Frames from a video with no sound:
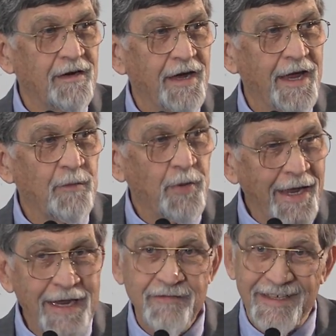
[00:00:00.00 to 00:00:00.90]
and it
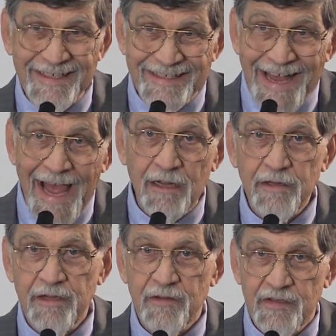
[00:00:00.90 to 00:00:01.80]
behaves
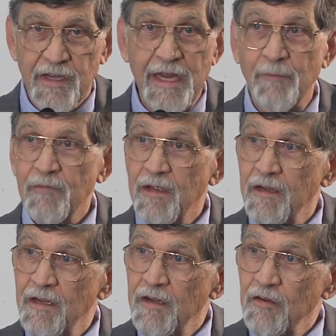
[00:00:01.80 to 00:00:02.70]
exactly the same.
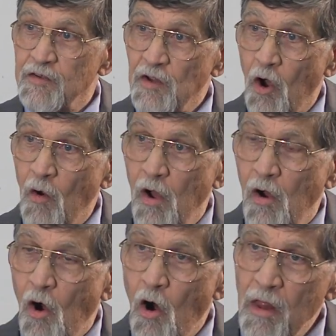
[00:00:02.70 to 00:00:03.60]
So,
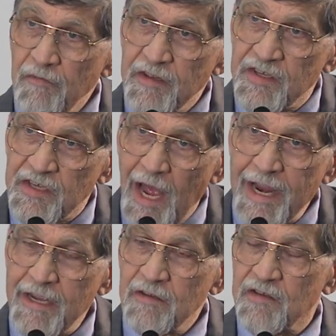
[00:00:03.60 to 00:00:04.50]
all of the
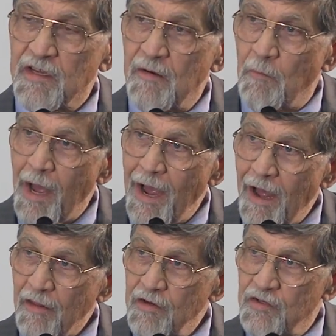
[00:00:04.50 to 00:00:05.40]
science and
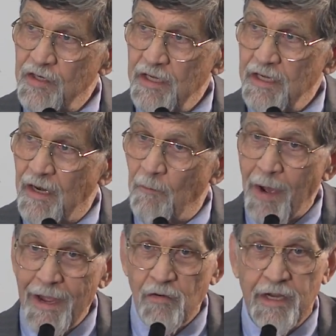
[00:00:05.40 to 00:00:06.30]
biology and
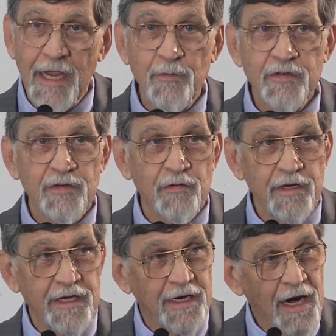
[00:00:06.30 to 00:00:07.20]

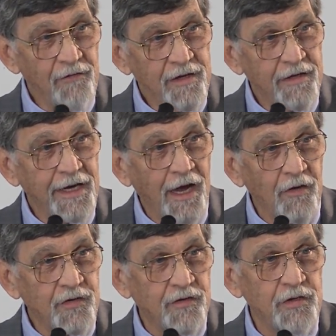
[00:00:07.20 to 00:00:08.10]
biochemistry and everything
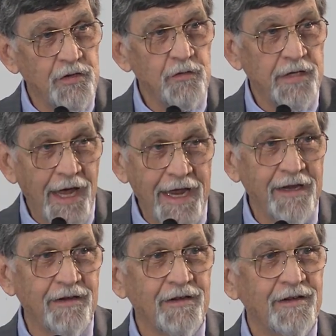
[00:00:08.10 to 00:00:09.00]
else that you
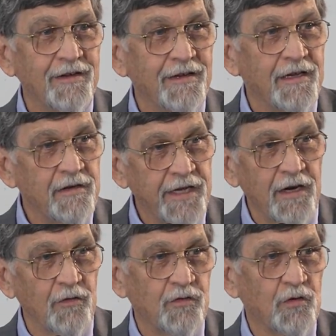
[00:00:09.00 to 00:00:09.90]
take in
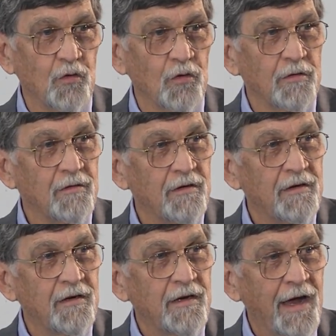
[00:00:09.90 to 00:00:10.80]
dental school
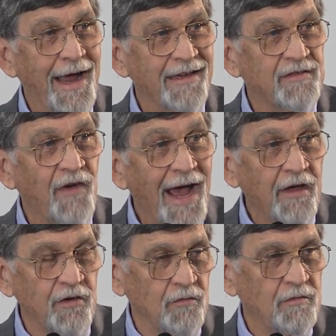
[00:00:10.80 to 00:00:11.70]
has
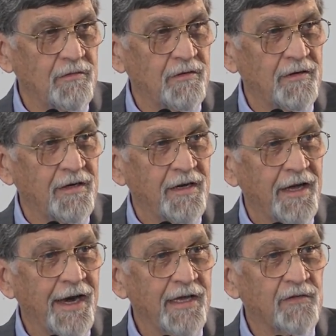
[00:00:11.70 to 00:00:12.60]
value.
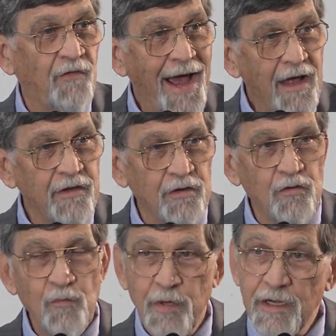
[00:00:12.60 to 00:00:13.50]
It has
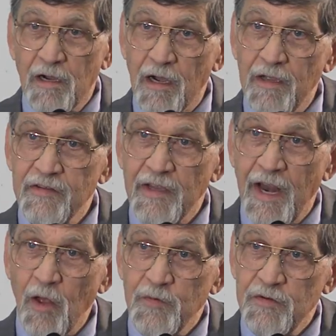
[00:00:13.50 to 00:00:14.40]
value because it
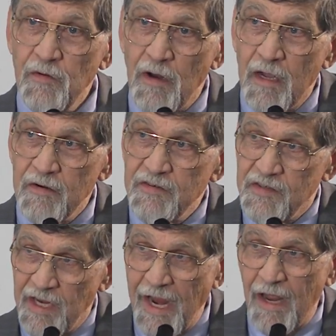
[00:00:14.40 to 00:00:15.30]
helps you
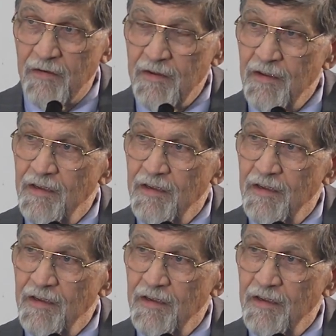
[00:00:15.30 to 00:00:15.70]
understand